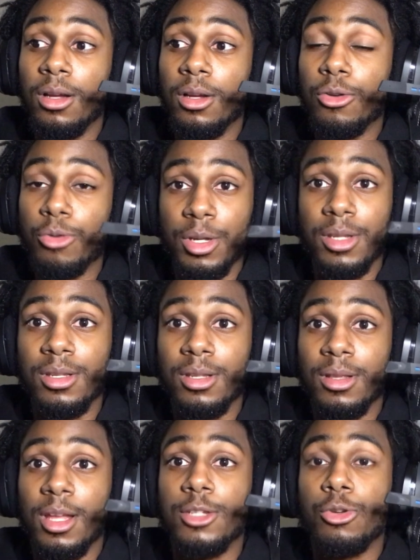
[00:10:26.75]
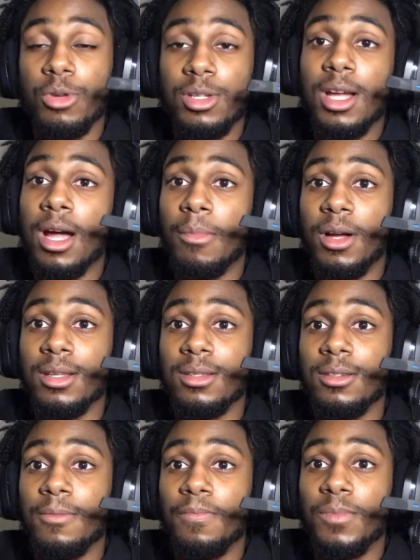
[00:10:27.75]
Chris. That's Chris Kamas.
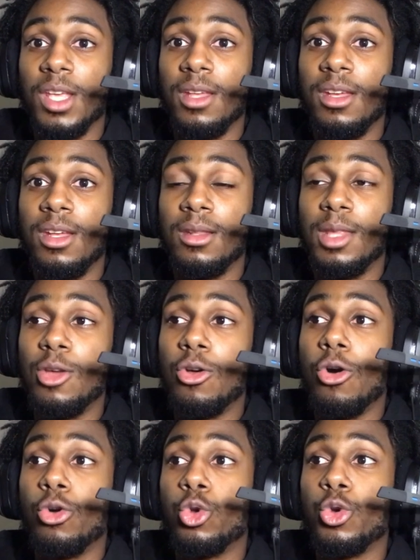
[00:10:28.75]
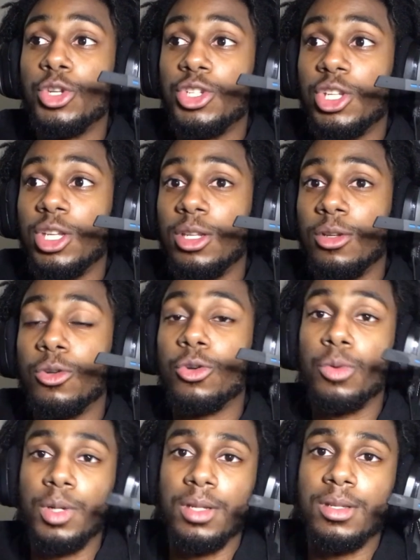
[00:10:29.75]
And then they call Christian
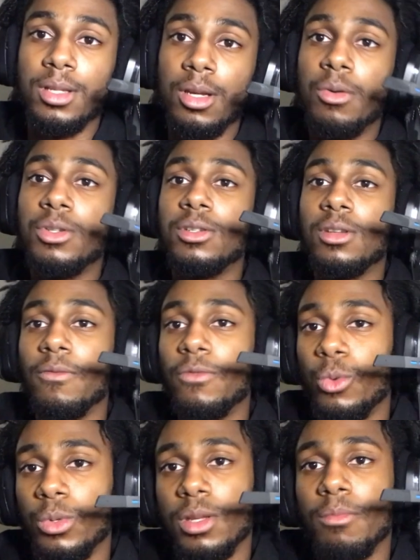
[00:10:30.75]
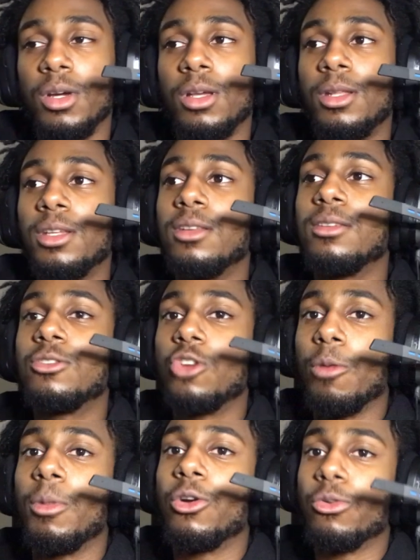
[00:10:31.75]
Chris, which is confusing, but he's
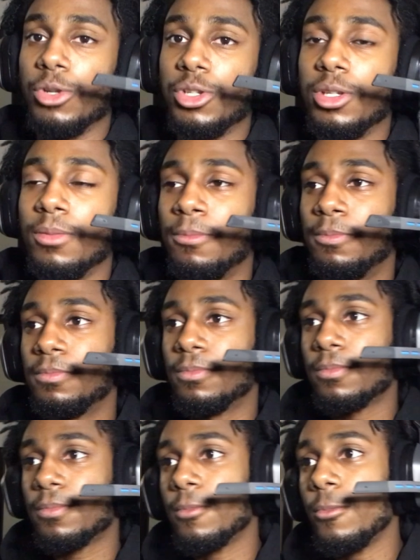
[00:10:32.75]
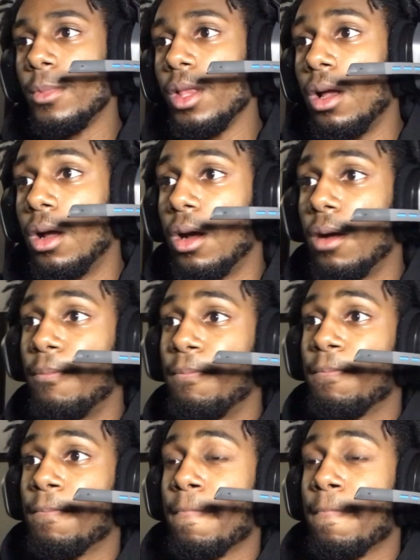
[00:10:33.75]
talking about Christian. And